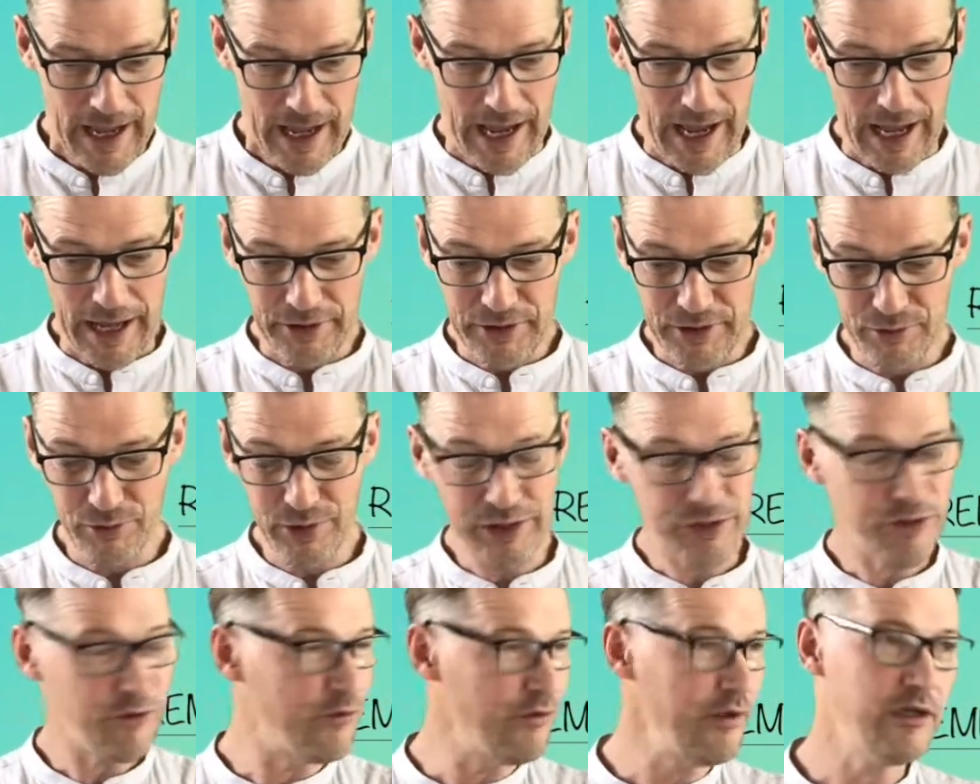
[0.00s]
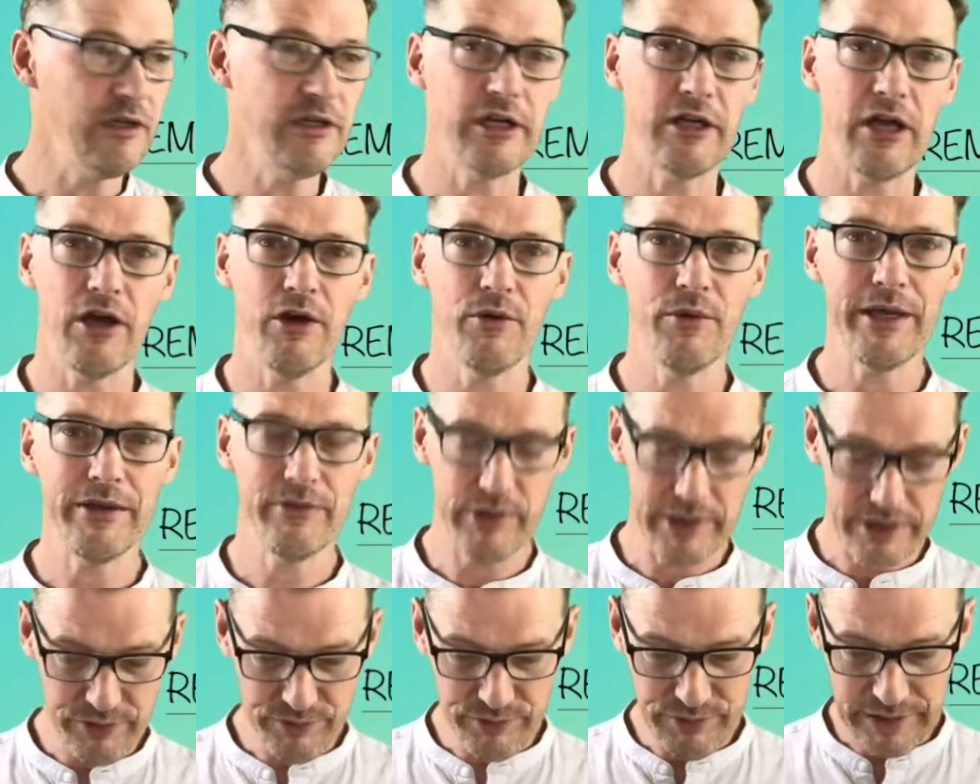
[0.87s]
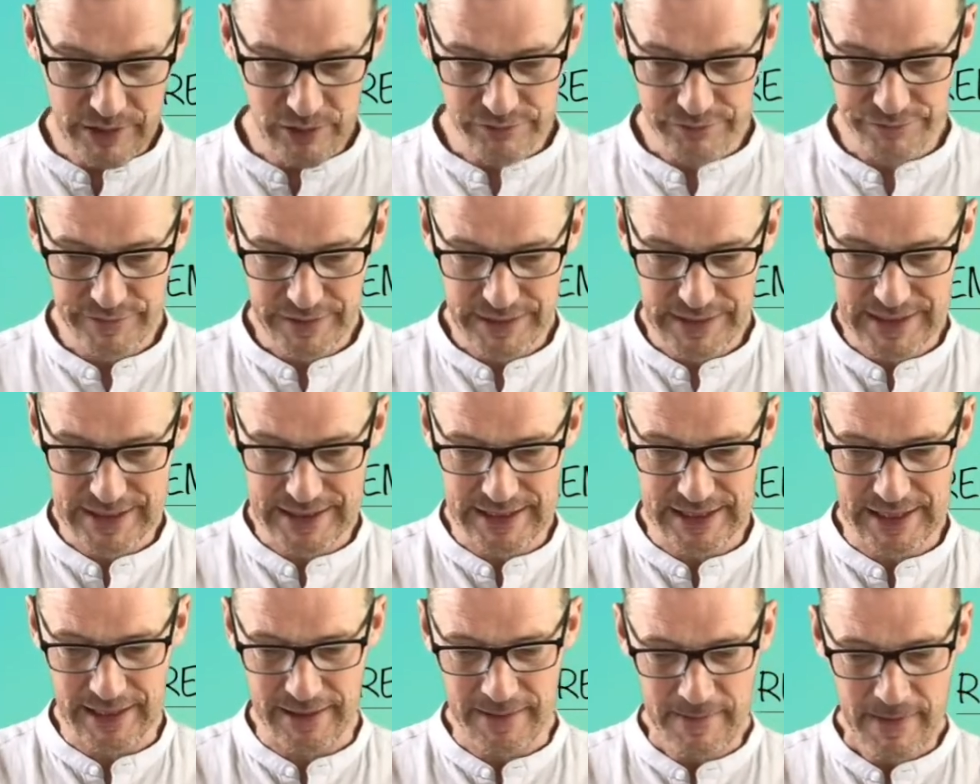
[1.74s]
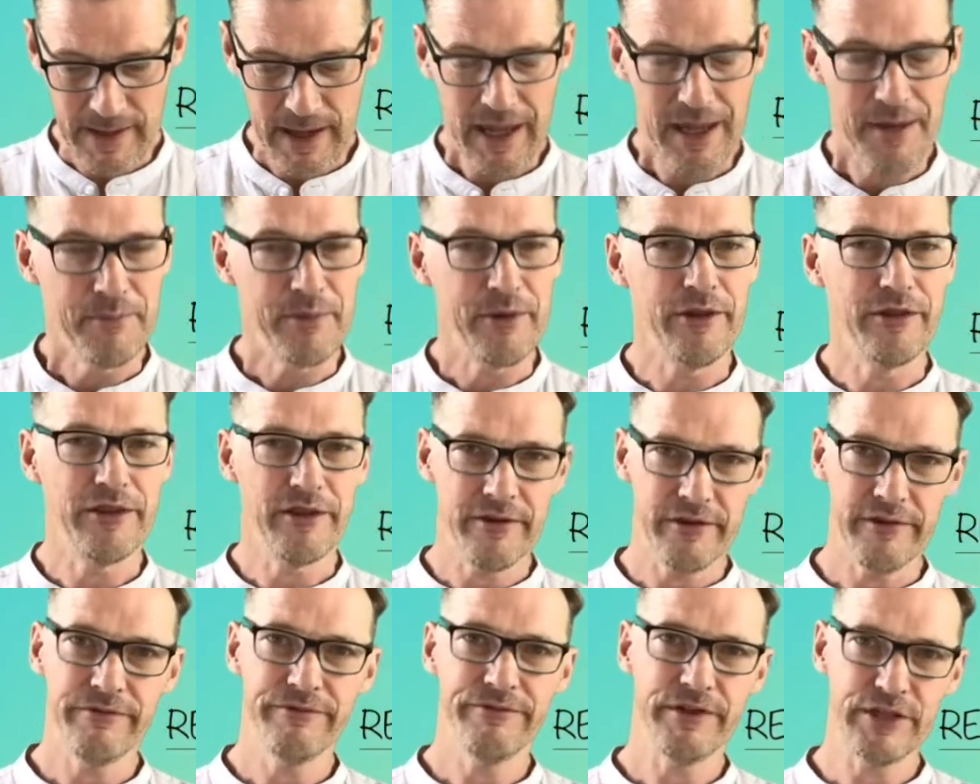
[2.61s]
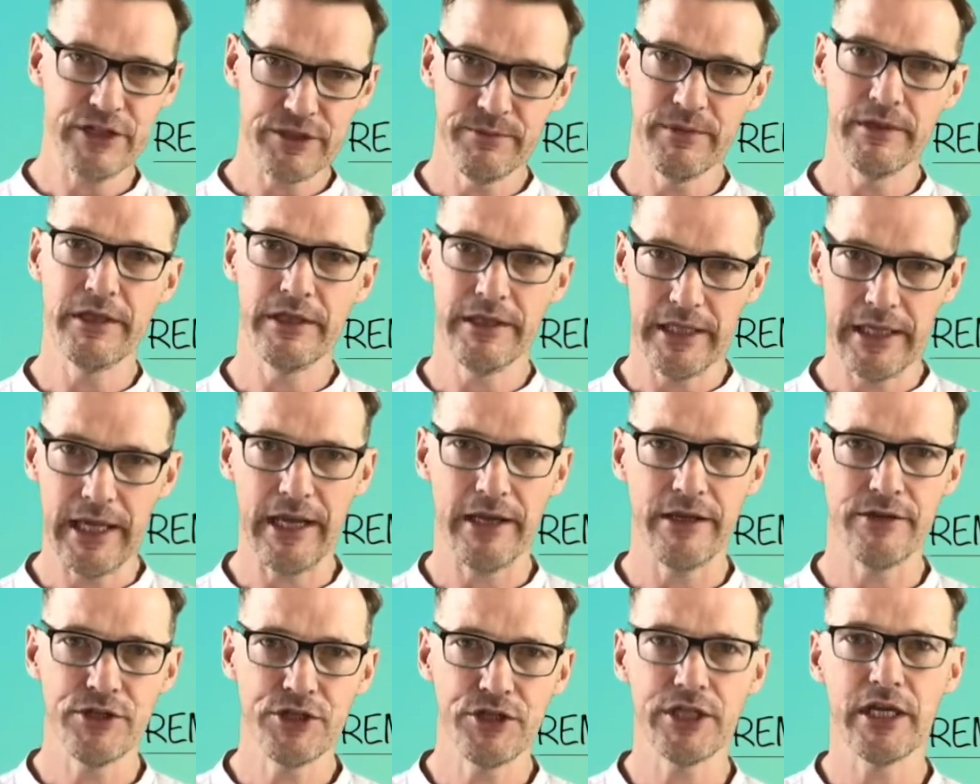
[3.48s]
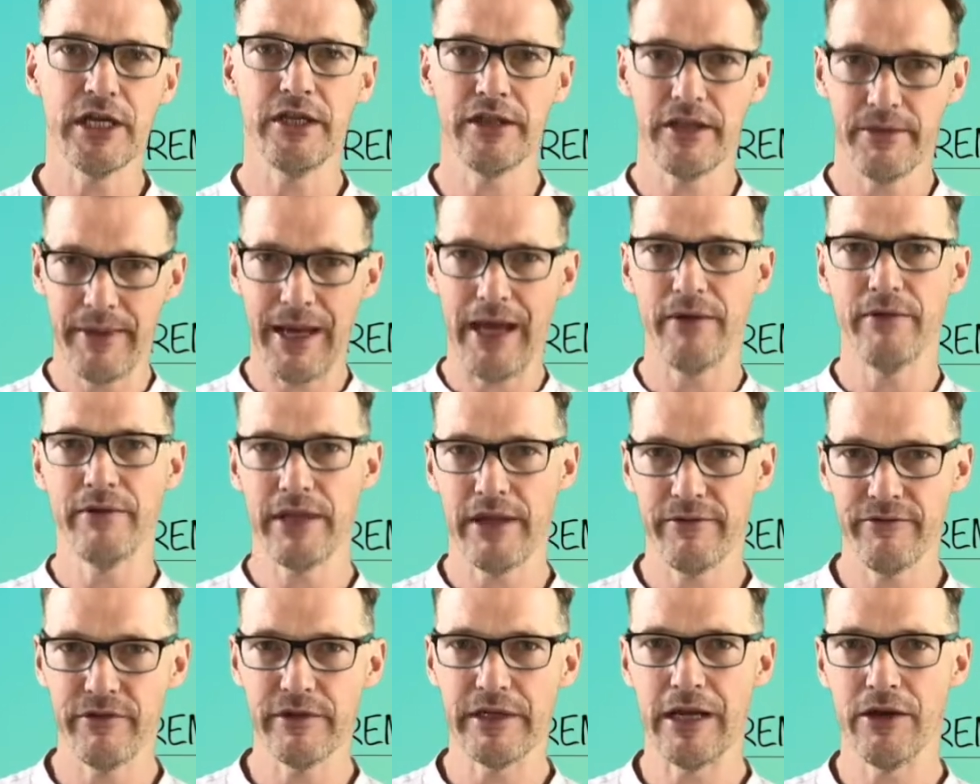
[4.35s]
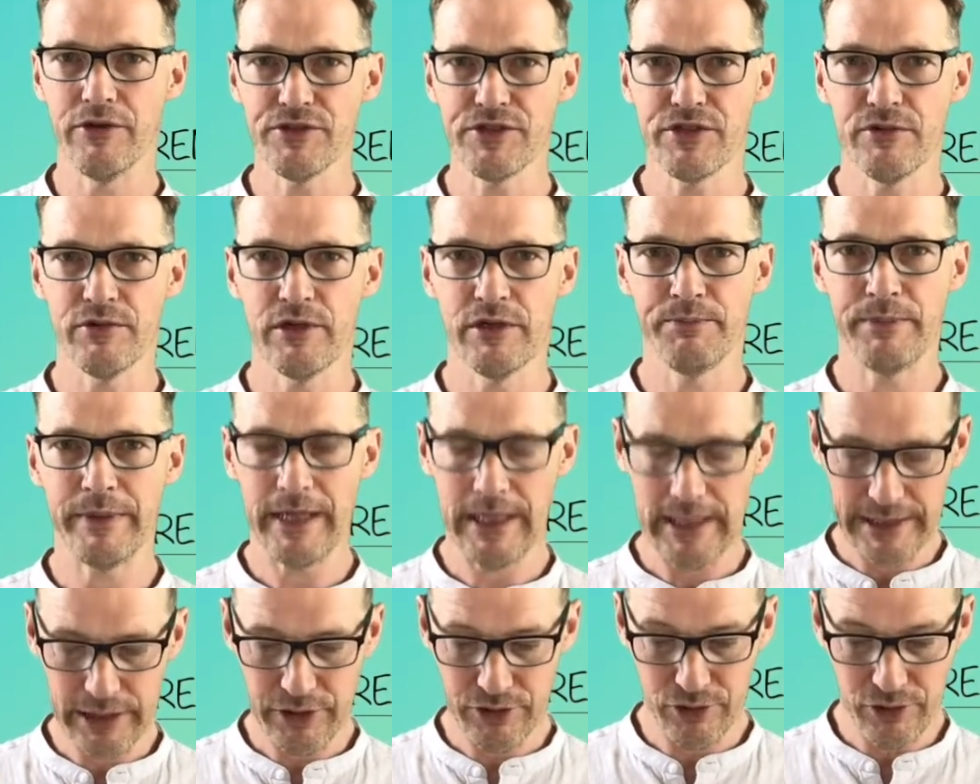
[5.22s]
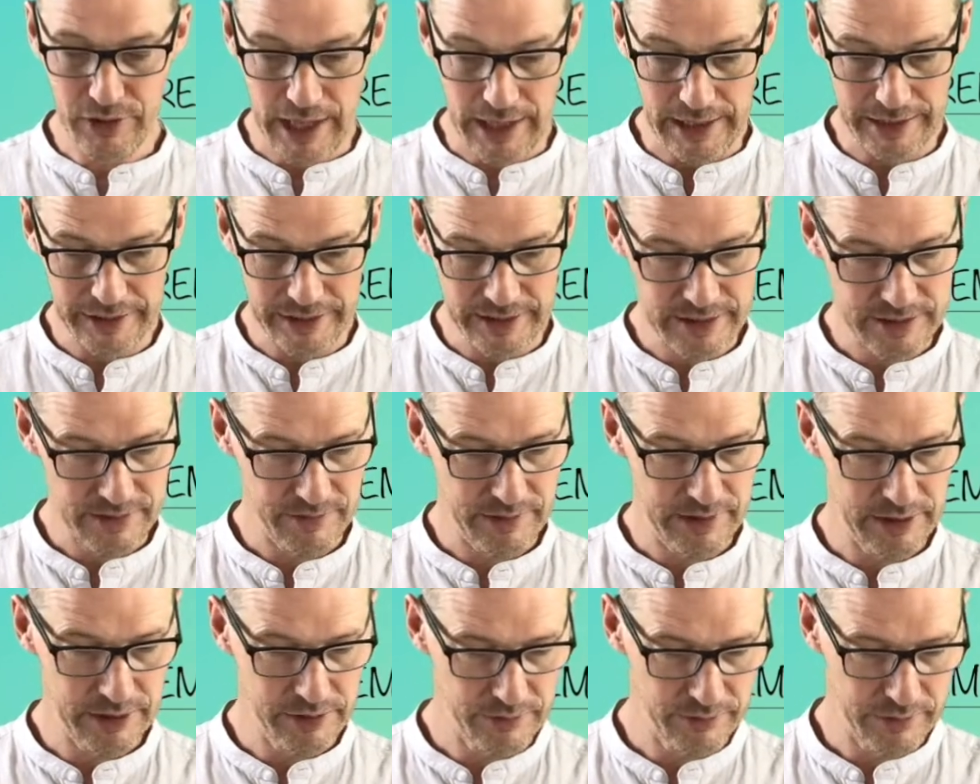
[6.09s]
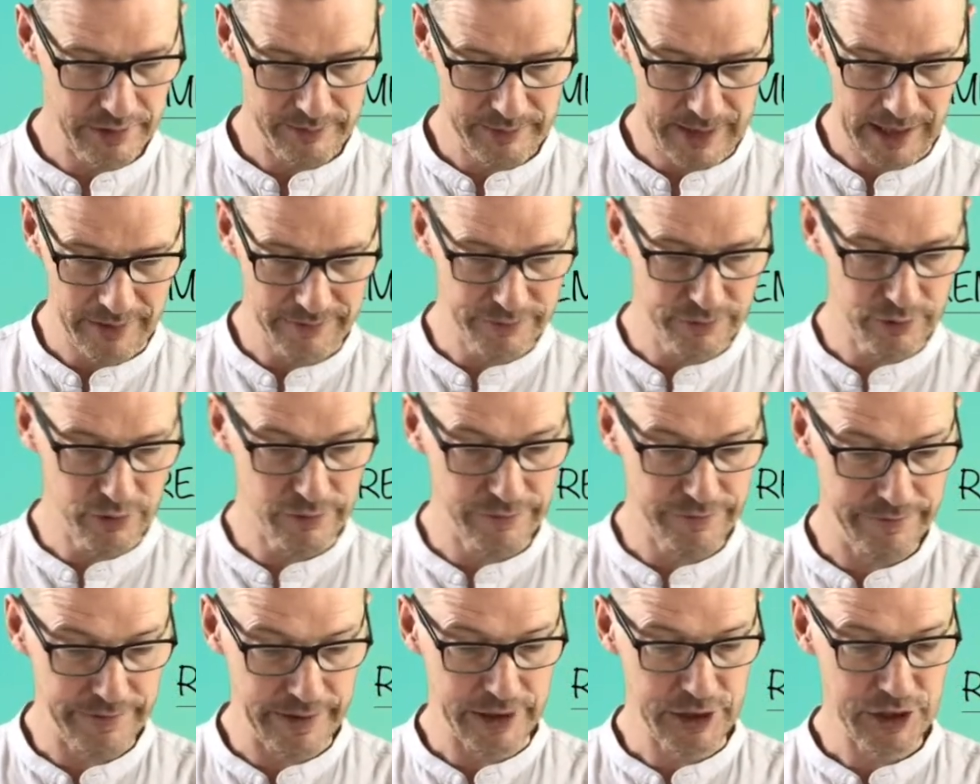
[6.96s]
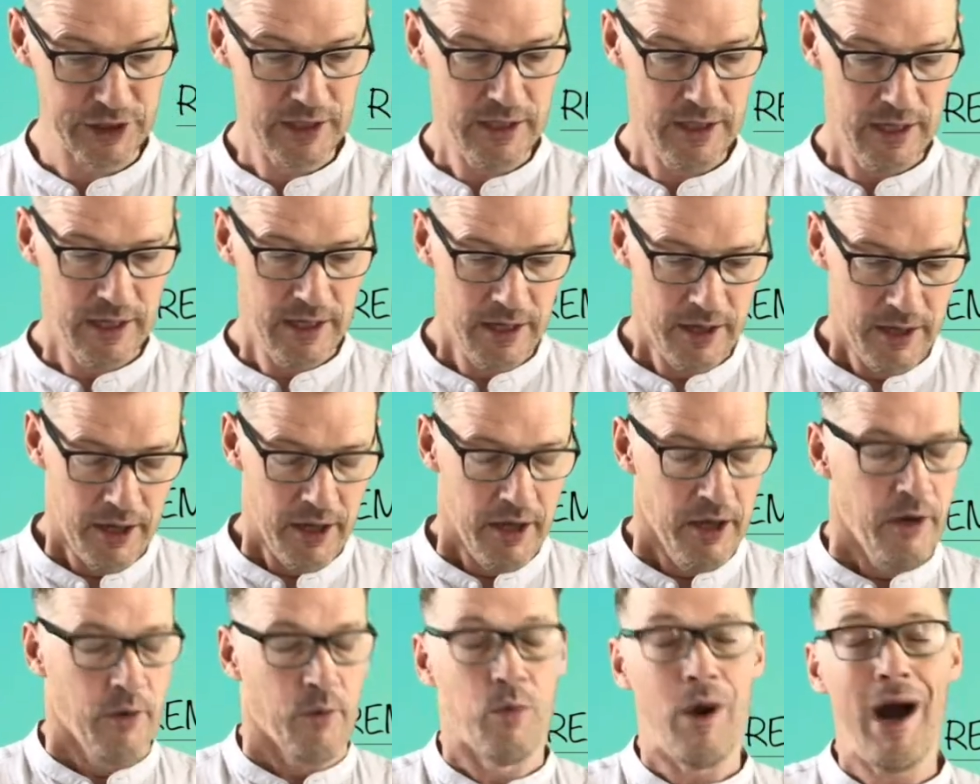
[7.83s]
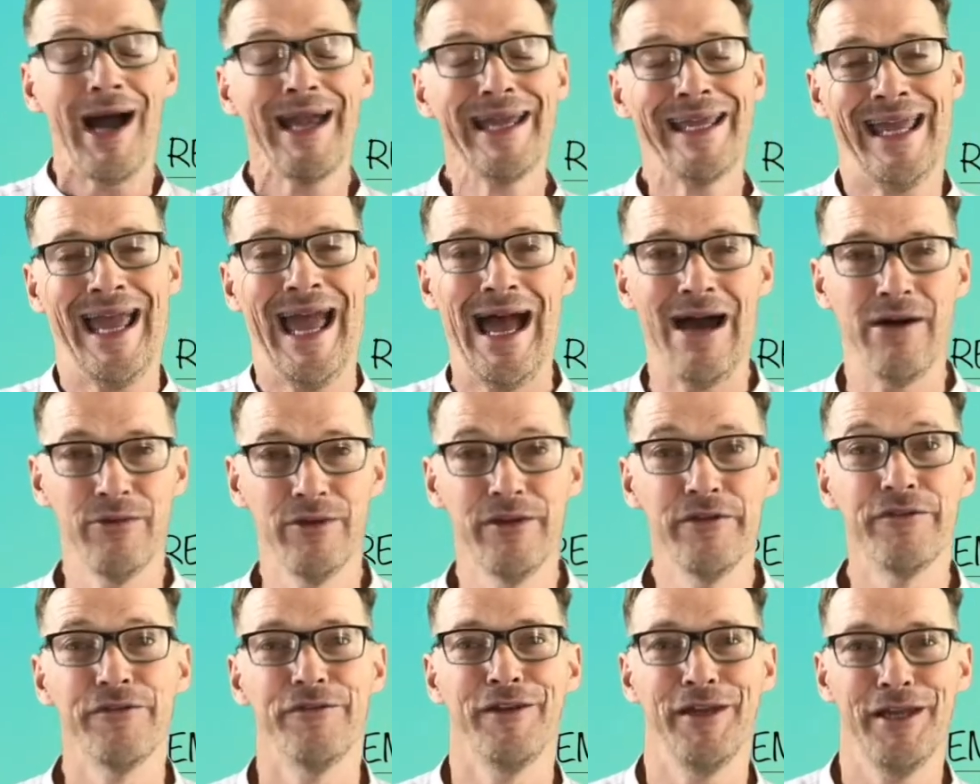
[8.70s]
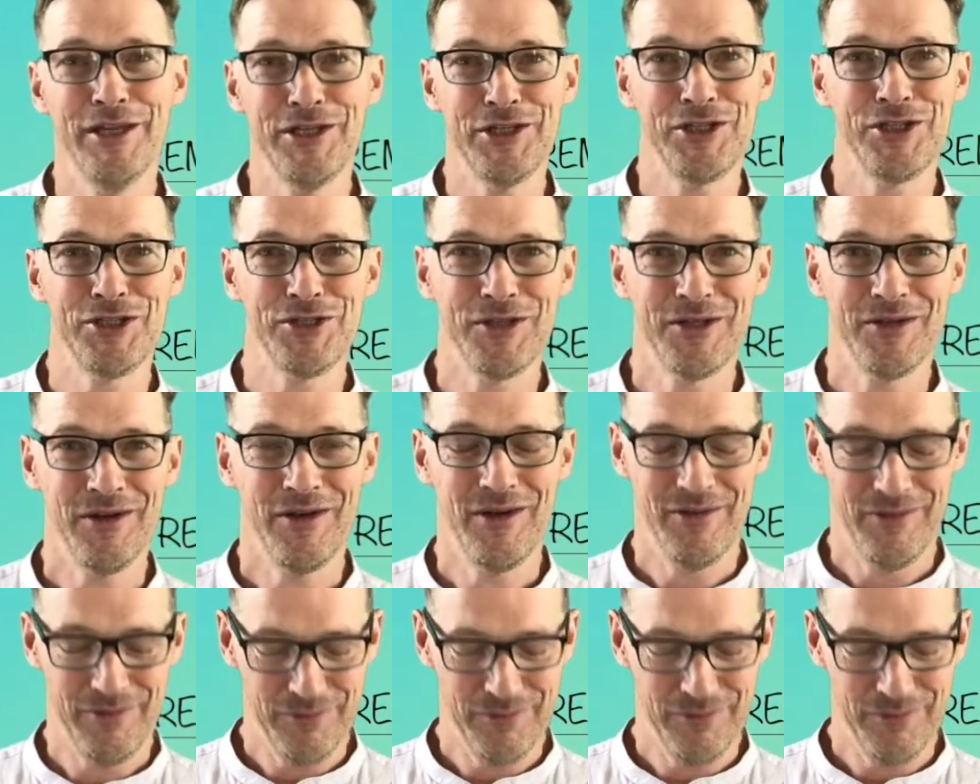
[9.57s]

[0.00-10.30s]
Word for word: And uh, we thought we were going to go away with a real feast here. But the fishermen in the end shared them out with everyone else who had barely caught anything, so we ended up with about four fish. Why count the fish?